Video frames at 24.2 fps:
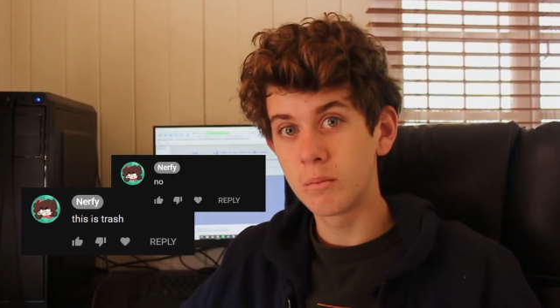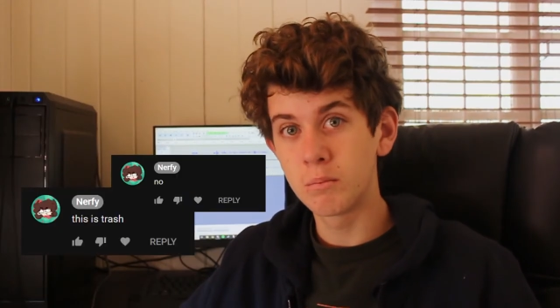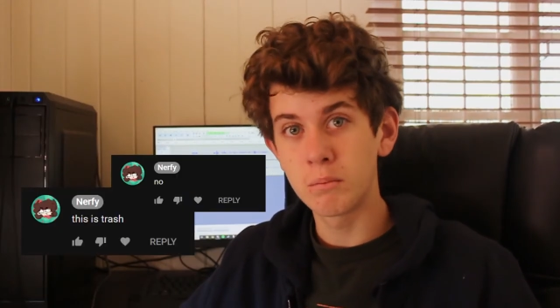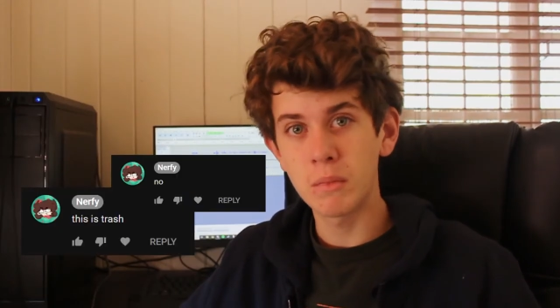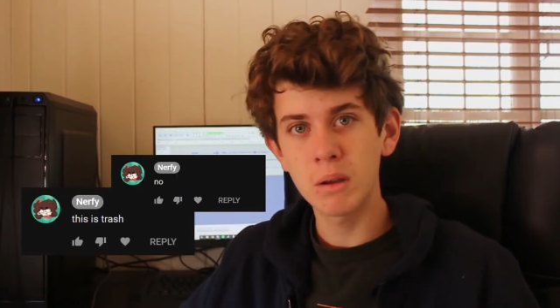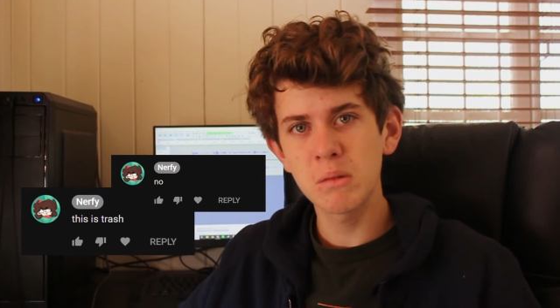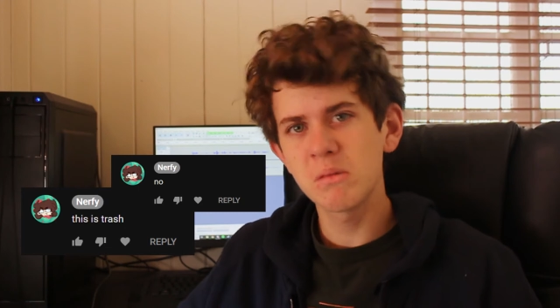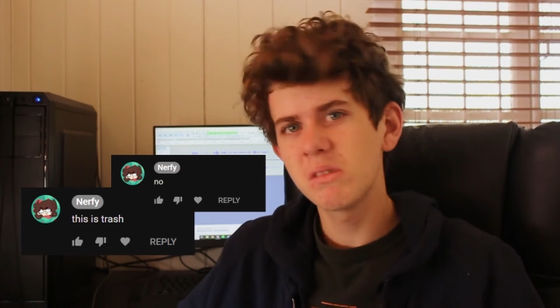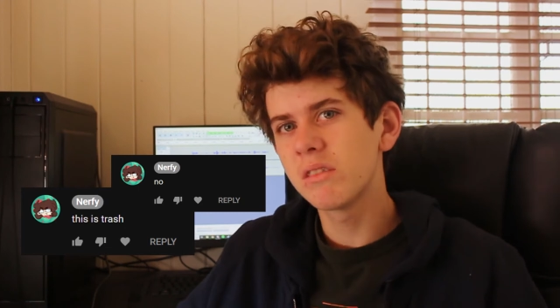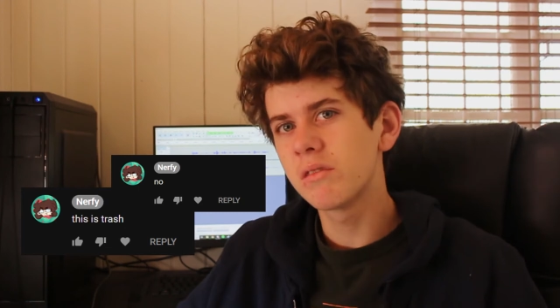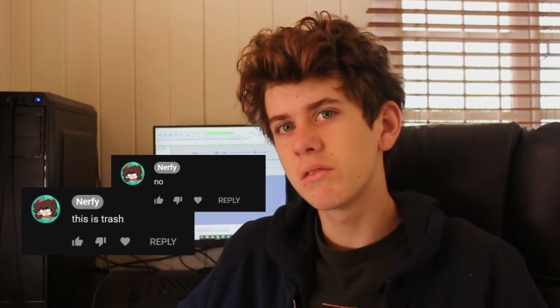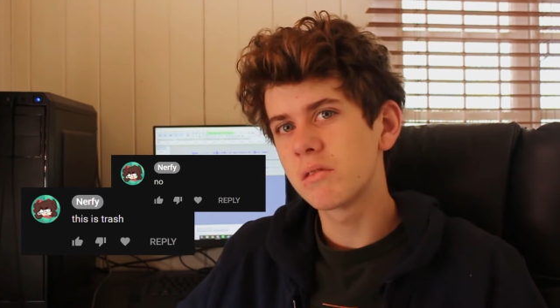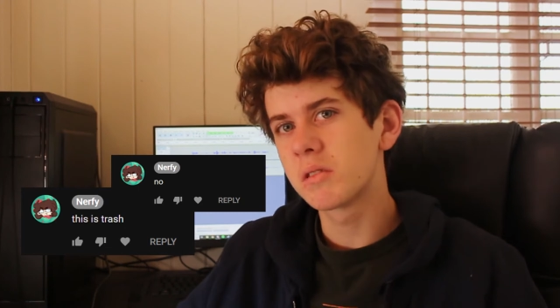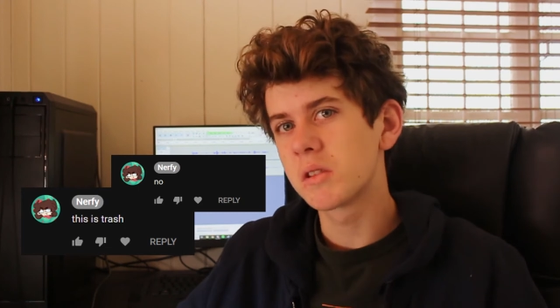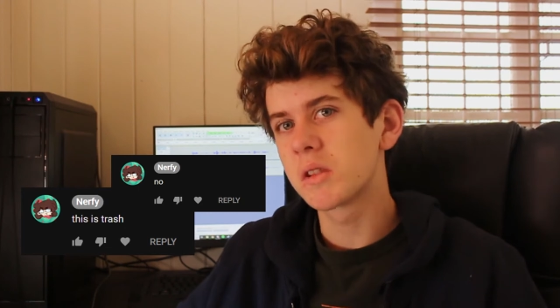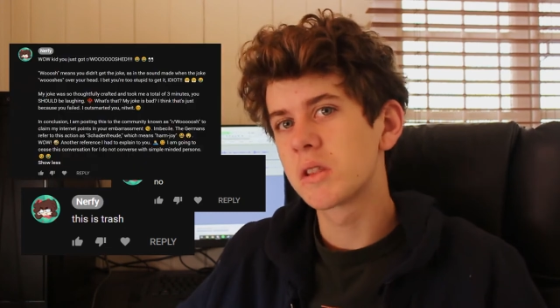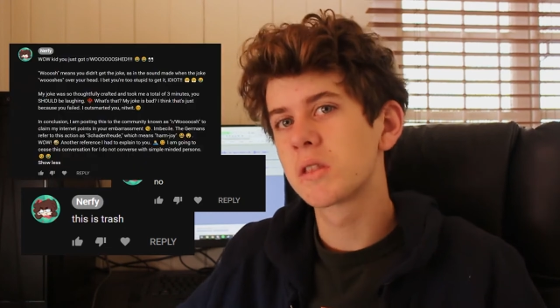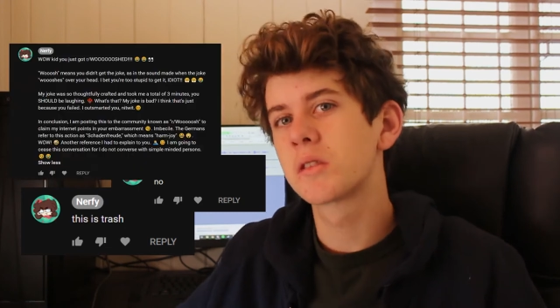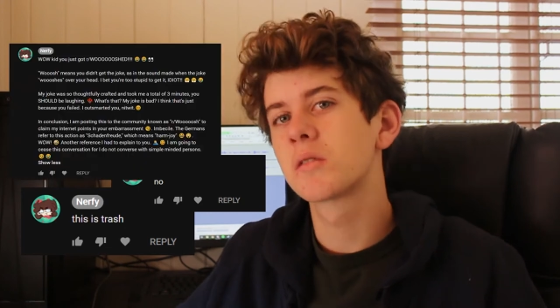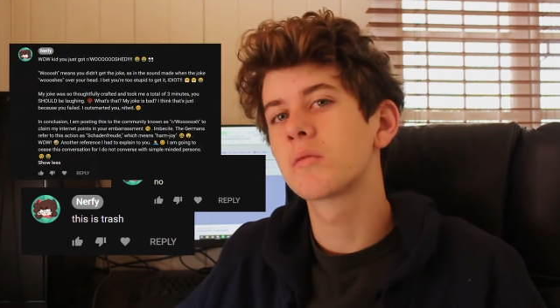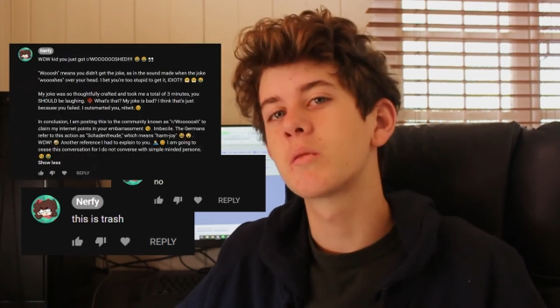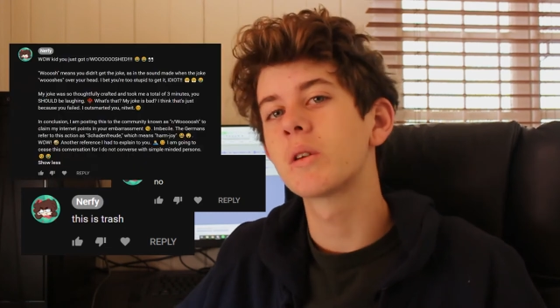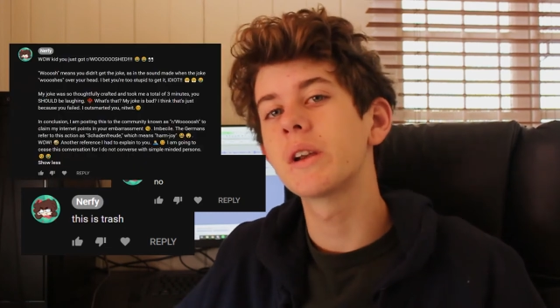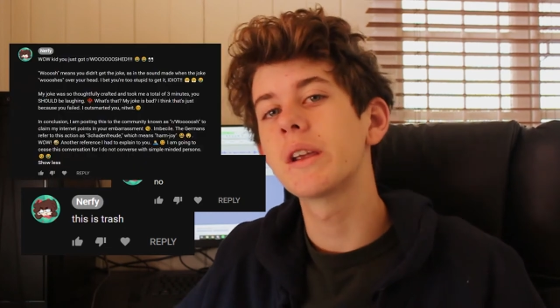maybe even
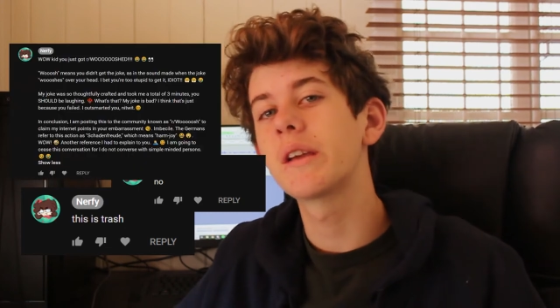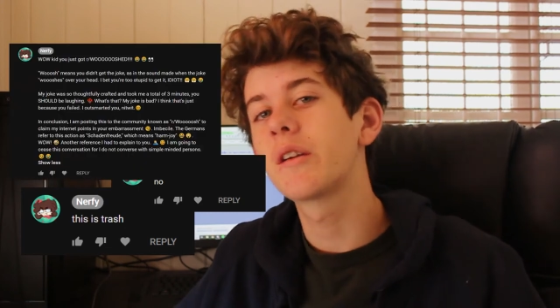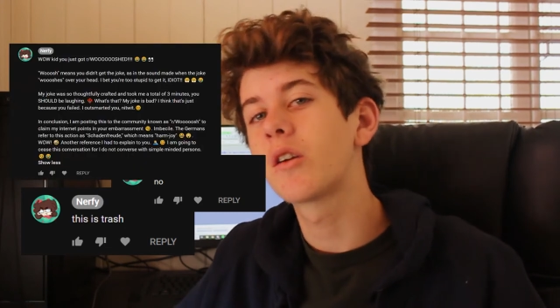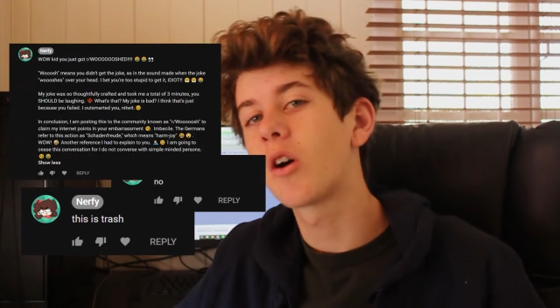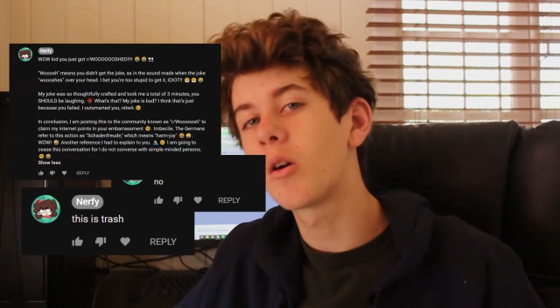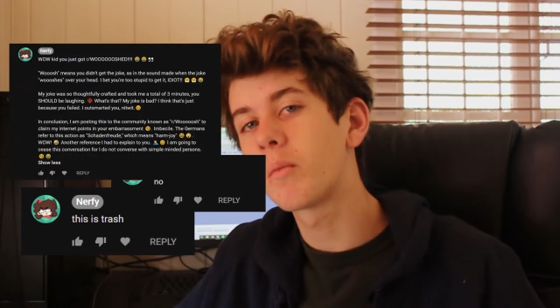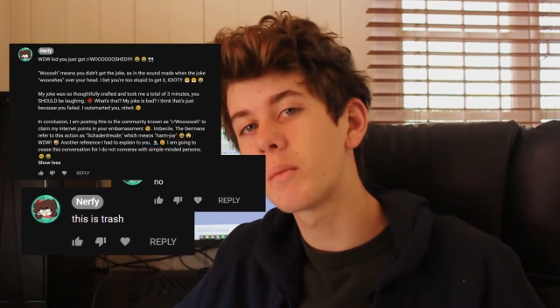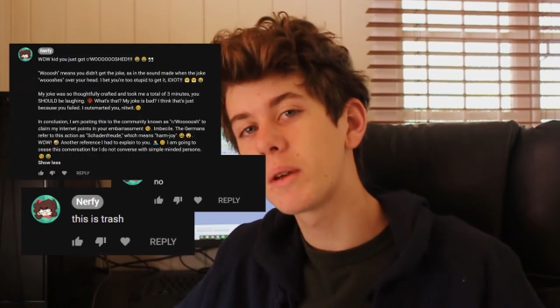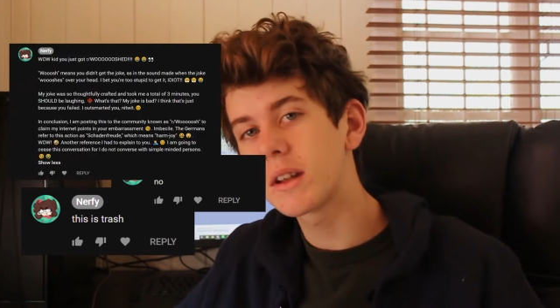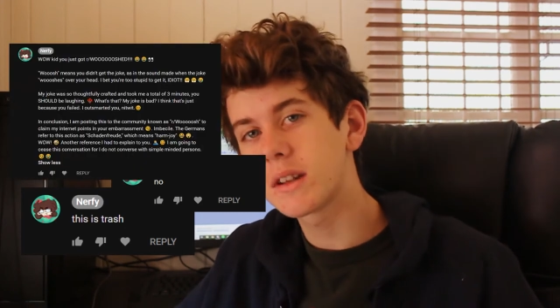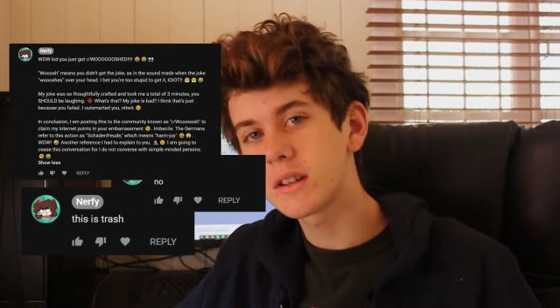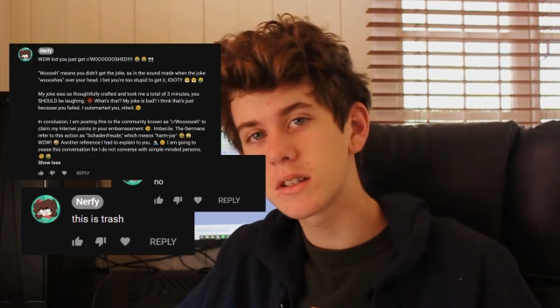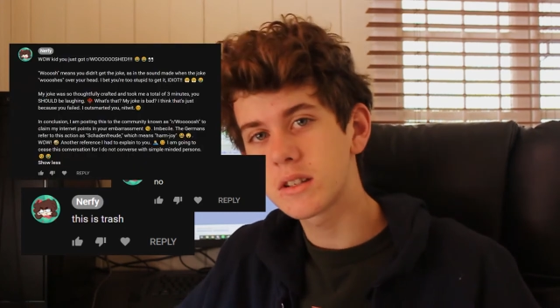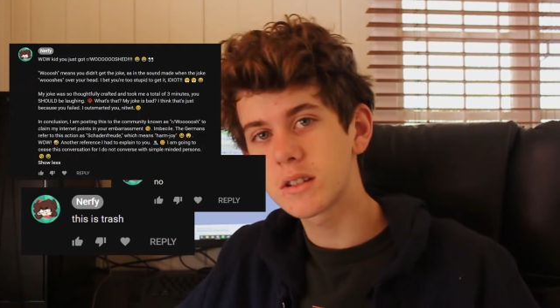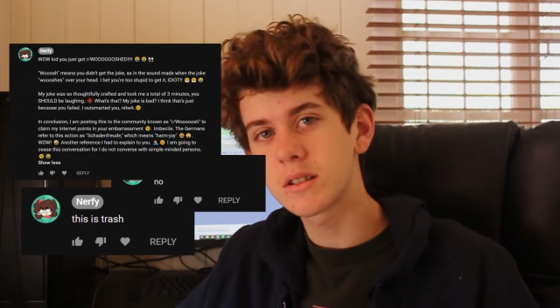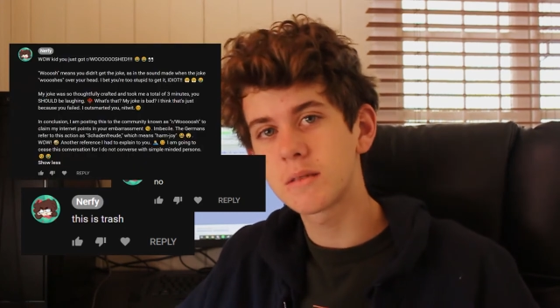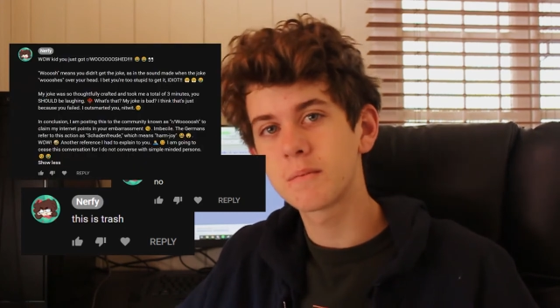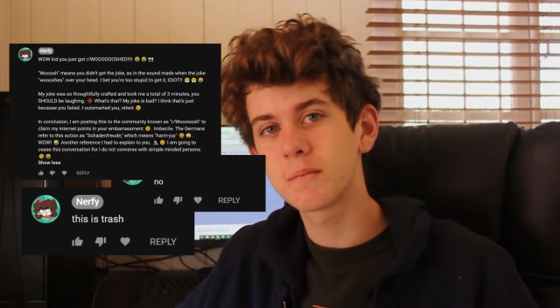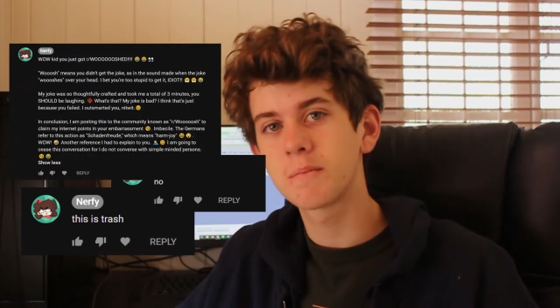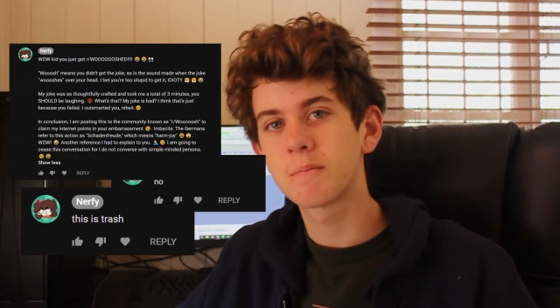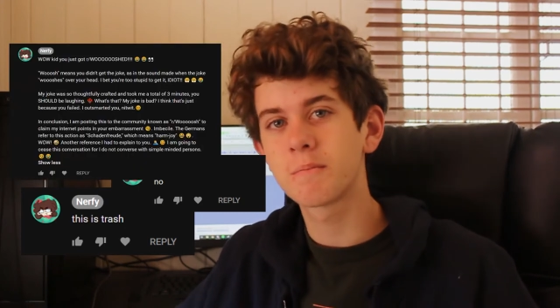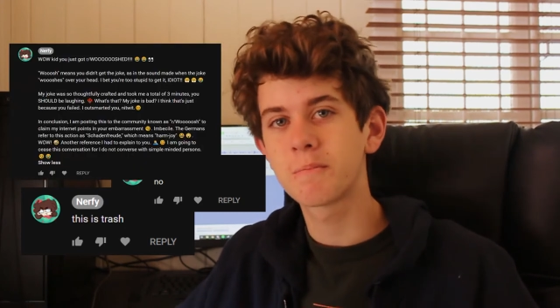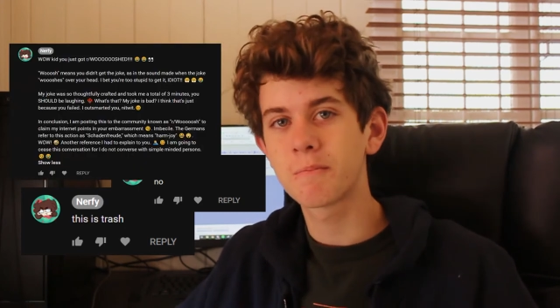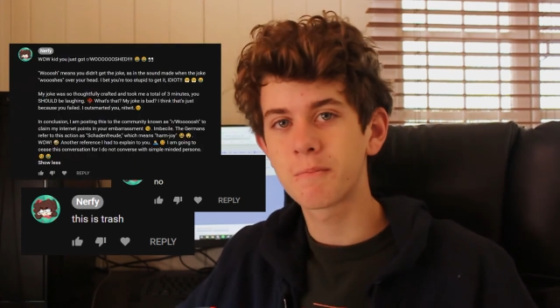three
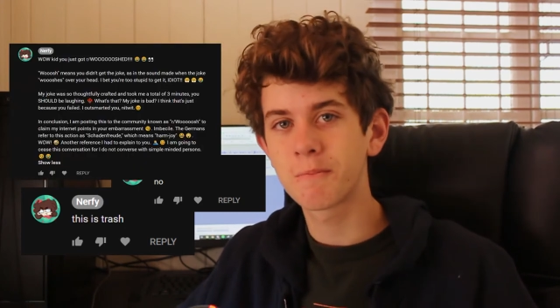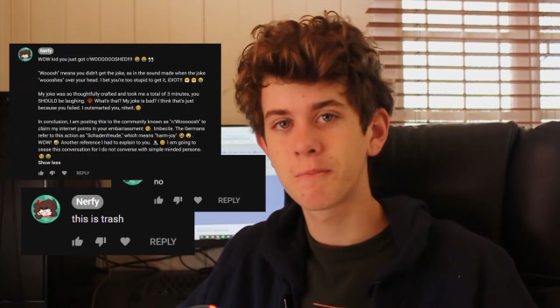comments